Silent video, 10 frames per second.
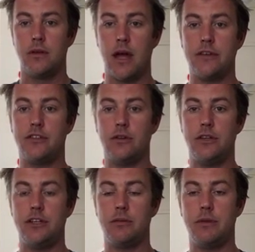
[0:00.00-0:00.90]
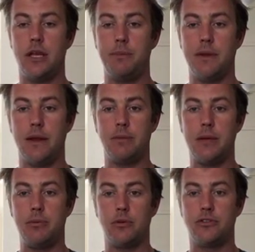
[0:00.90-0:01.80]
I still need to manipulate
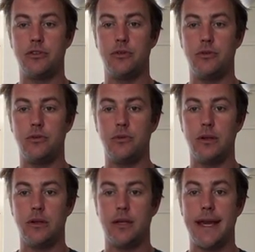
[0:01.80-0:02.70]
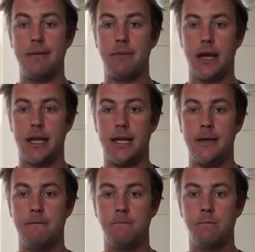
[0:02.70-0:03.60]
people to get money.
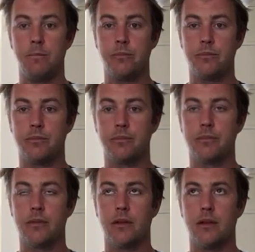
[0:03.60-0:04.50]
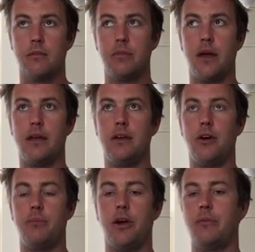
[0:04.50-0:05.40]
But, you know,
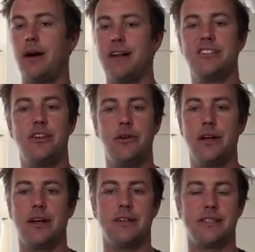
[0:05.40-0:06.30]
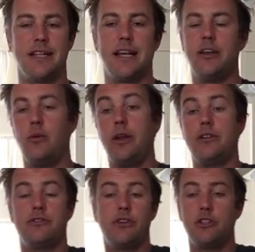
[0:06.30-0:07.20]
Paramahansa Yogananda is like that. You read his
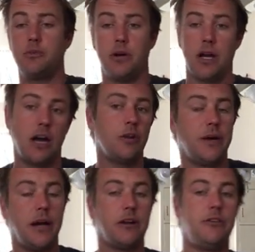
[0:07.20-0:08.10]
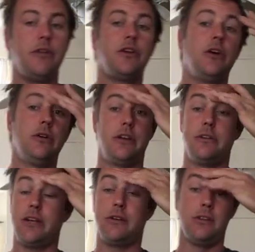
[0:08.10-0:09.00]
first book, Autobiography of a Yogi, you're
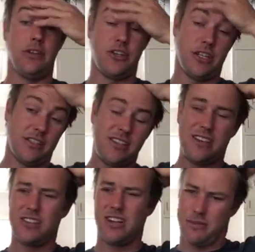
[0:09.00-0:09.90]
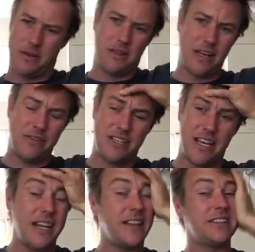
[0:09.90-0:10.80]
like, holy shit, this guy's talking about
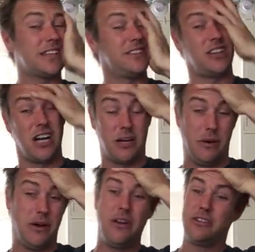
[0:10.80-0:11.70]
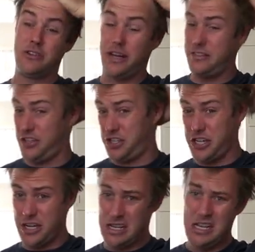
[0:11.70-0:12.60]
levitating, this guy's talking about all this crazy
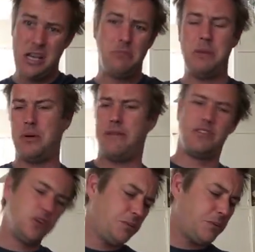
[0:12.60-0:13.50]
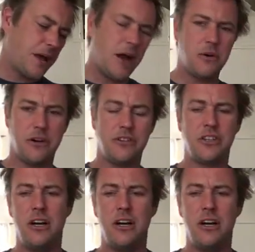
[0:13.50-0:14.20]
shit, people having superpowers.